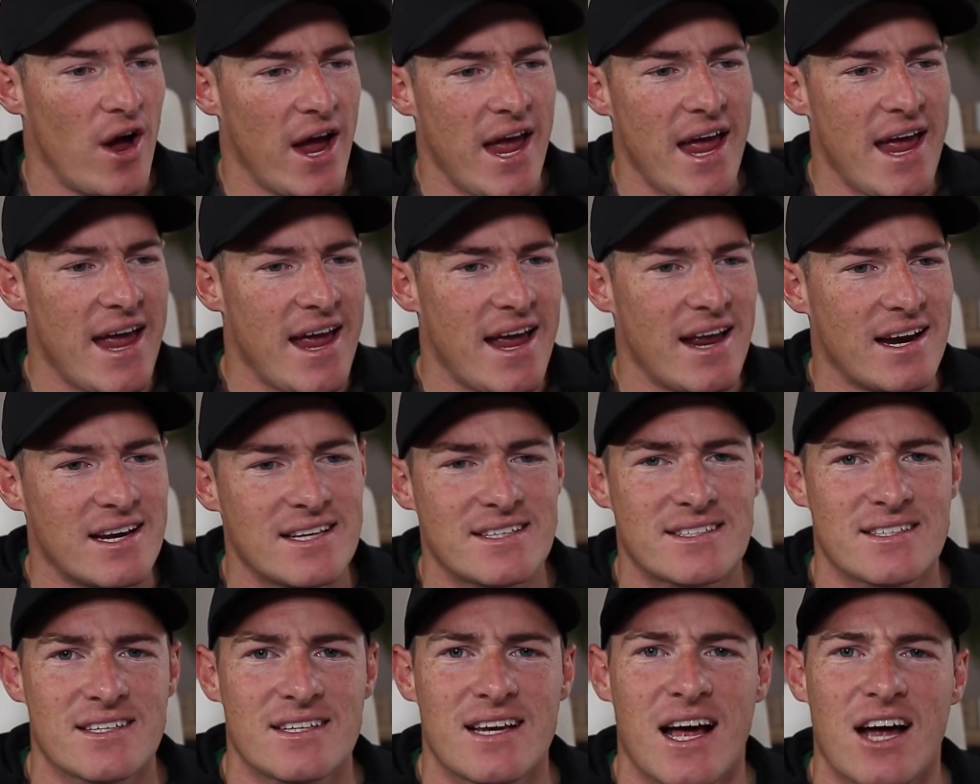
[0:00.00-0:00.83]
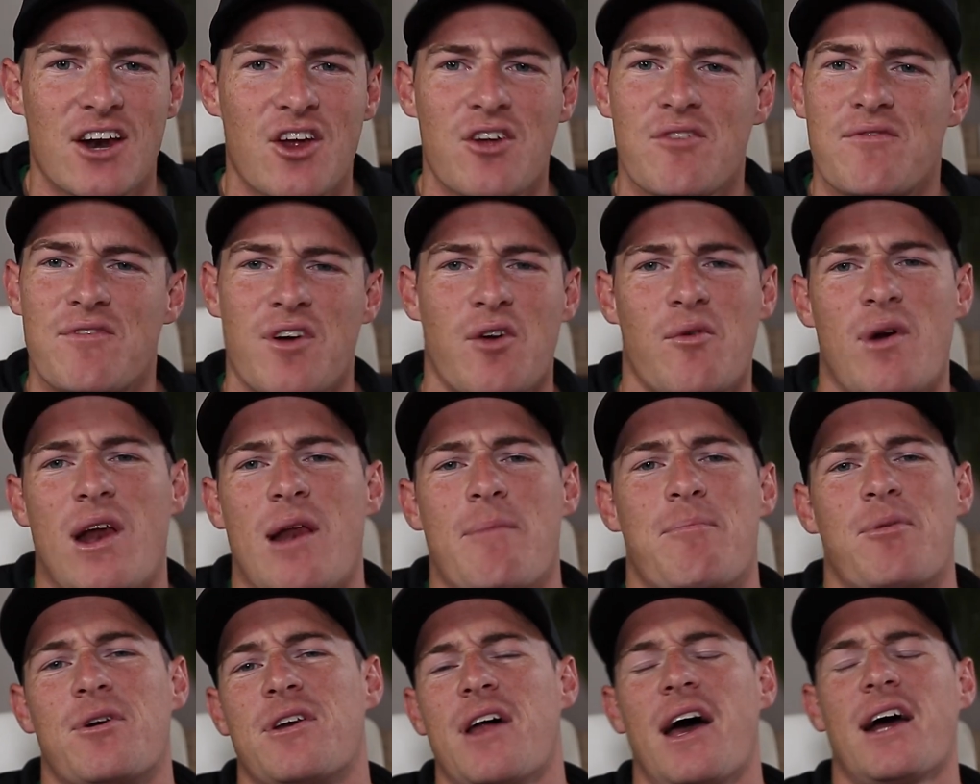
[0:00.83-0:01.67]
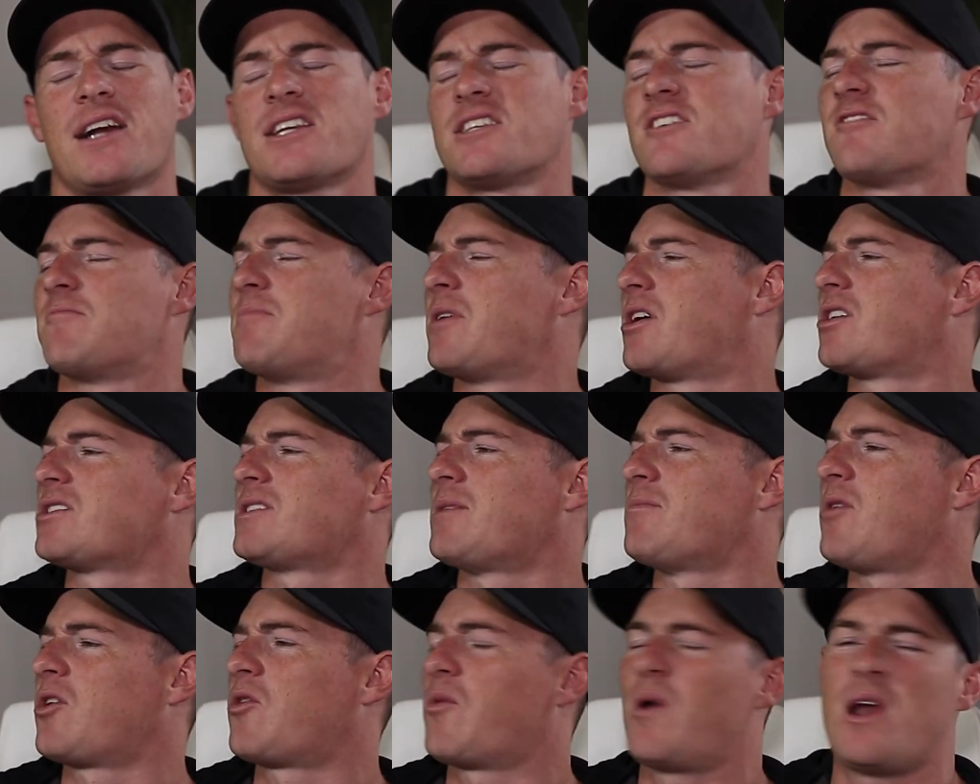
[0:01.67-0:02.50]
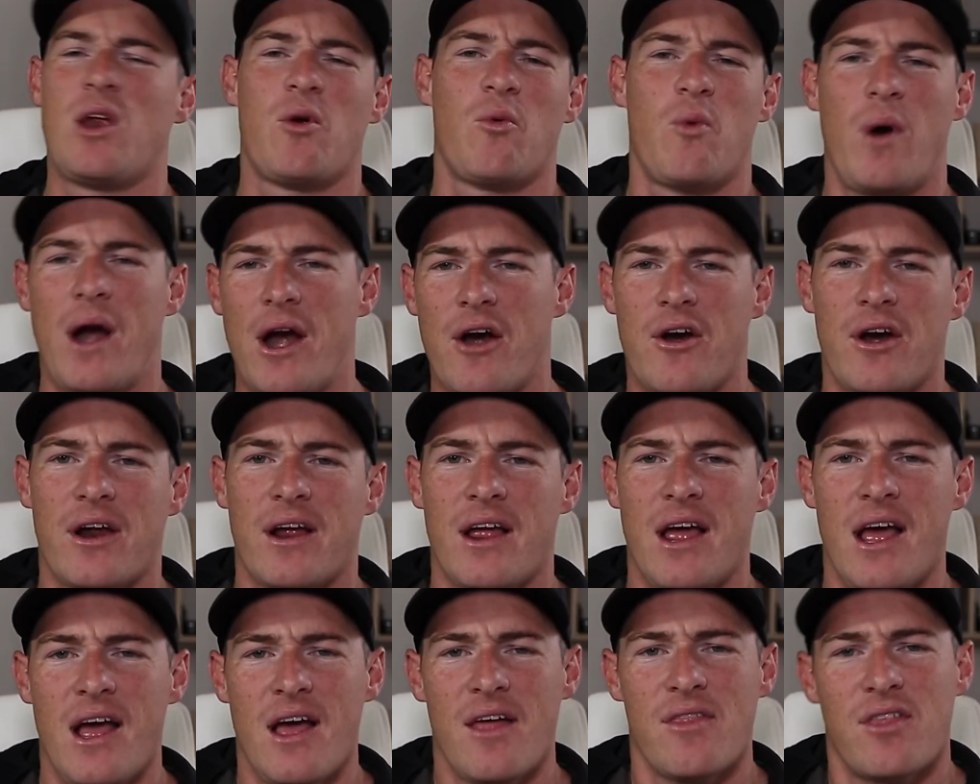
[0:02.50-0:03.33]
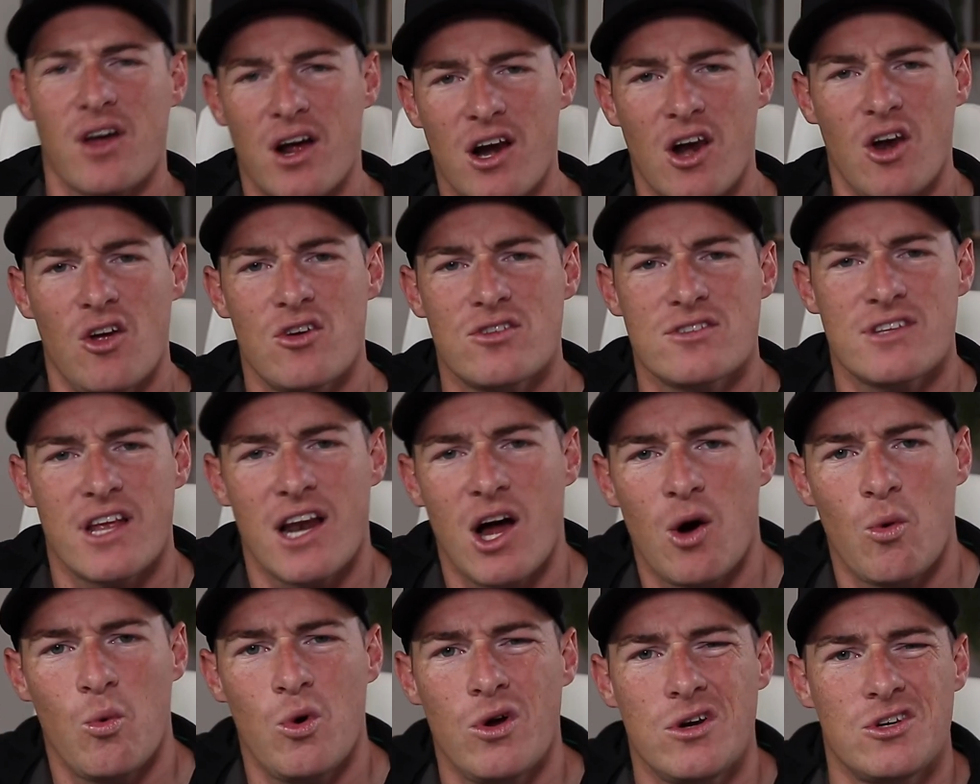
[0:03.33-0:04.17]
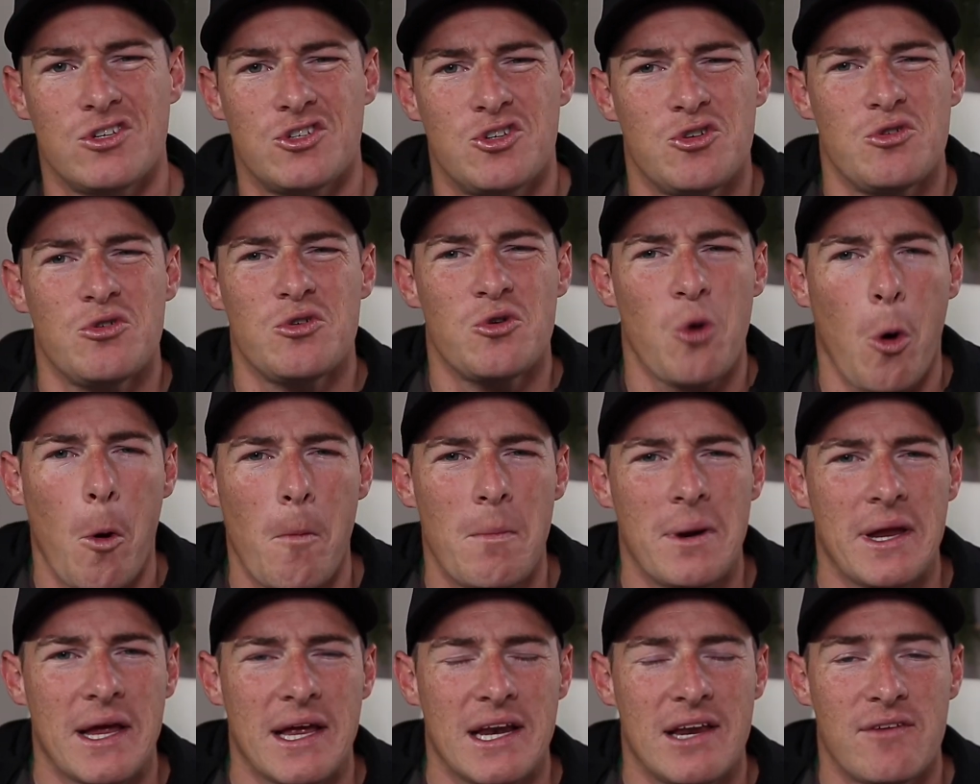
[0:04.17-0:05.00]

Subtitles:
hey, listen, I don't feel really productive because I'm not really wearing the clothes that I would do normally.